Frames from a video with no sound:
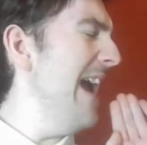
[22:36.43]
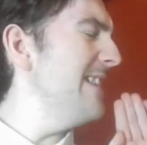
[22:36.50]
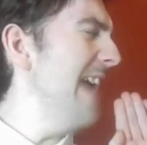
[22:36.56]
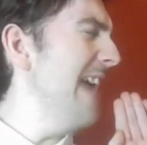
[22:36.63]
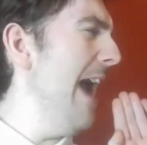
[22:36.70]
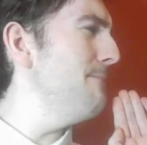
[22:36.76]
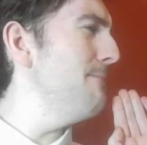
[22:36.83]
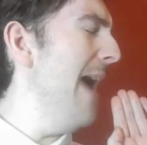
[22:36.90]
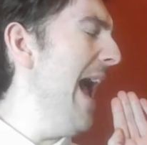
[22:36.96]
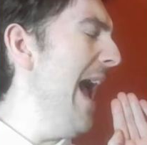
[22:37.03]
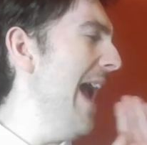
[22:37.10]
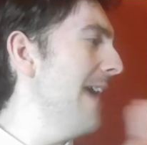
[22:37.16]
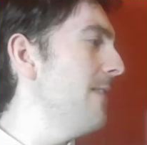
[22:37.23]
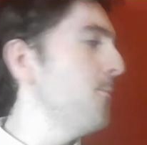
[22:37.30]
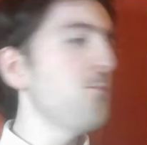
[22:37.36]
Shoot
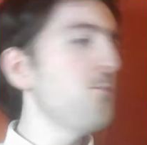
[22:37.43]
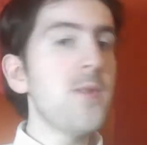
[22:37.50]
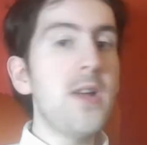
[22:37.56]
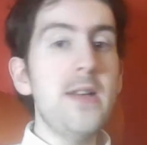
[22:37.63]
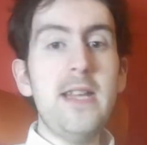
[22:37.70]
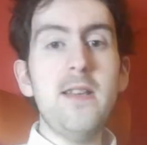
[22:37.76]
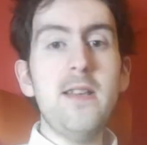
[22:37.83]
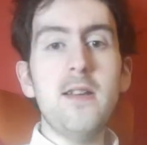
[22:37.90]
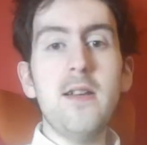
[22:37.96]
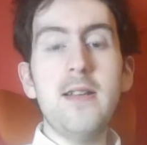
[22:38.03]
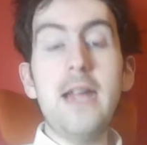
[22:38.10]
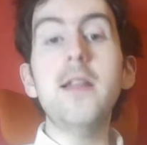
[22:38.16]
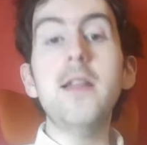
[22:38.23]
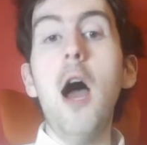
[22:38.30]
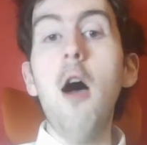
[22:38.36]
me!" Because
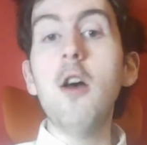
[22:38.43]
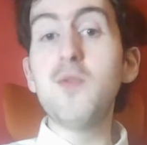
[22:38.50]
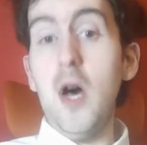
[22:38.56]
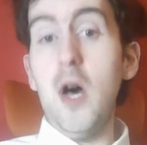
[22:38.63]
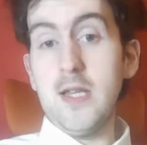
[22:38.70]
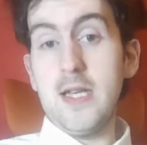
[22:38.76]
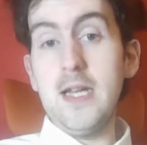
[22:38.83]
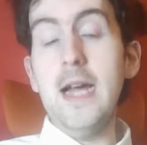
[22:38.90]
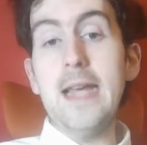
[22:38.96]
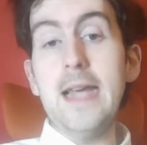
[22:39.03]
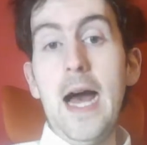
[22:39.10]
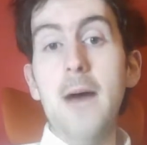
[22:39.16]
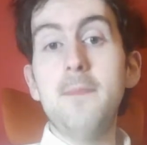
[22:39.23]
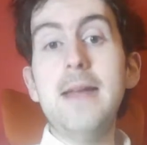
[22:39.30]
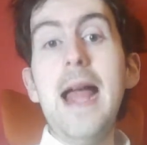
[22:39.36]
he knows what's gonna
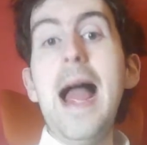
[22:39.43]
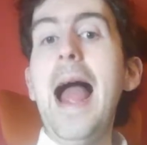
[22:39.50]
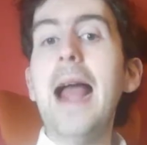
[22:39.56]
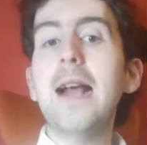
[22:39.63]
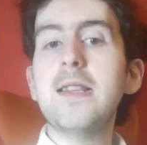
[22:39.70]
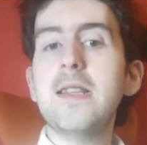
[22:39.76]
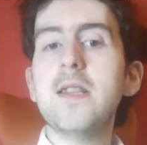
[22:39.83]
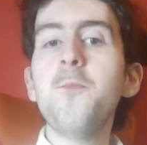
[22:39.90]
come next.